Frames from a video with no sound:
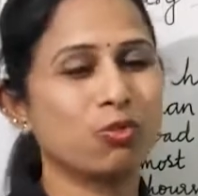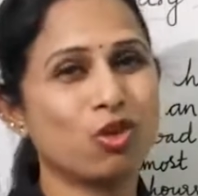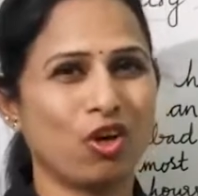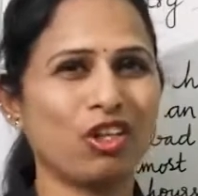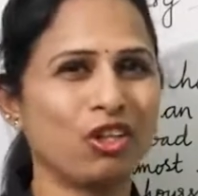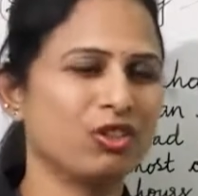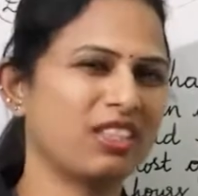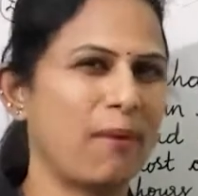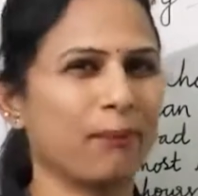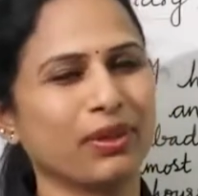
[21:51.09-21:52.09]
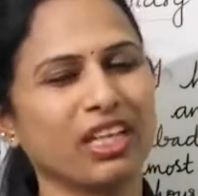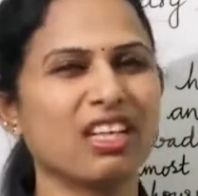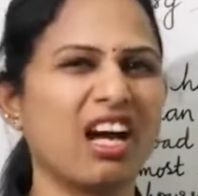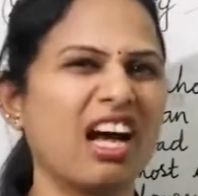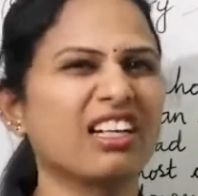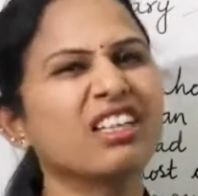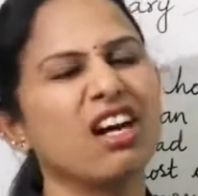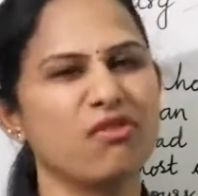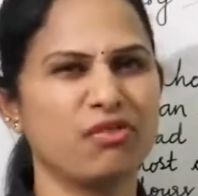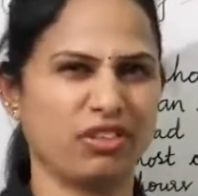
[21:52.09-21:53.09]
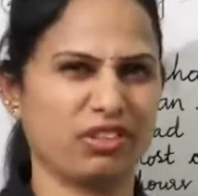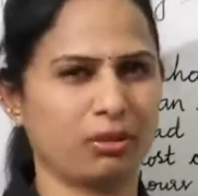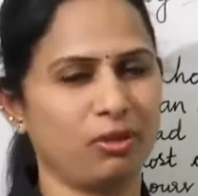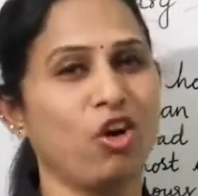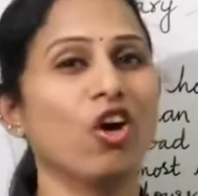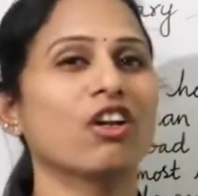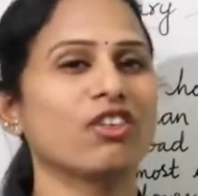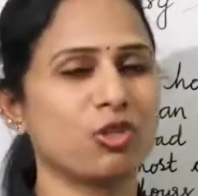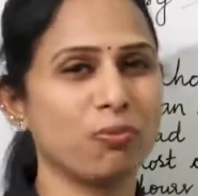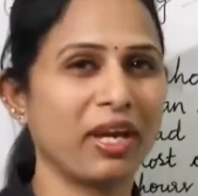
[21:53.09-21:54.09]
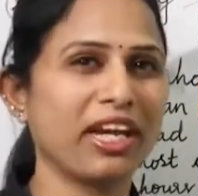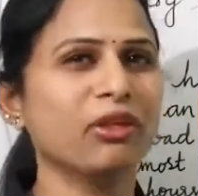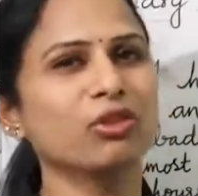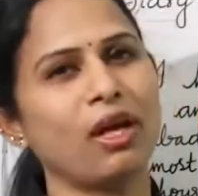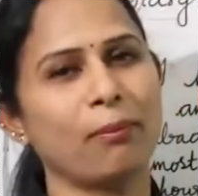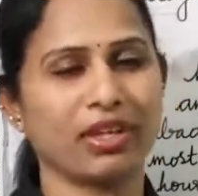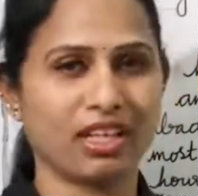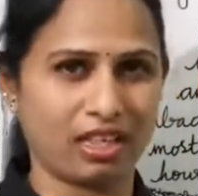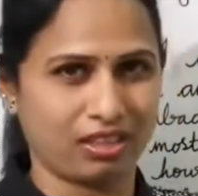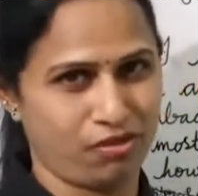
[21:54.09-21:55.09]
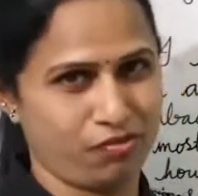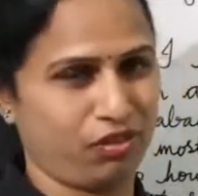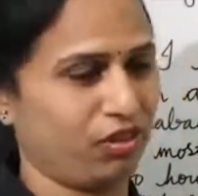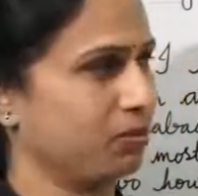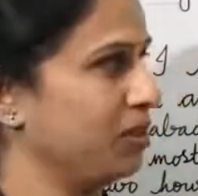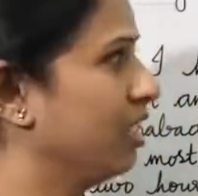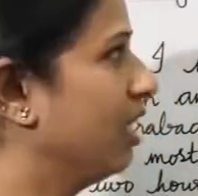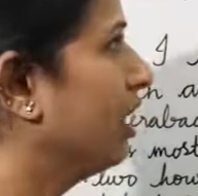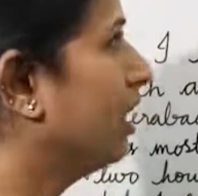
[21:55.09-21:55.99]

brought you something uncomfortable or which made you something uncomfortable.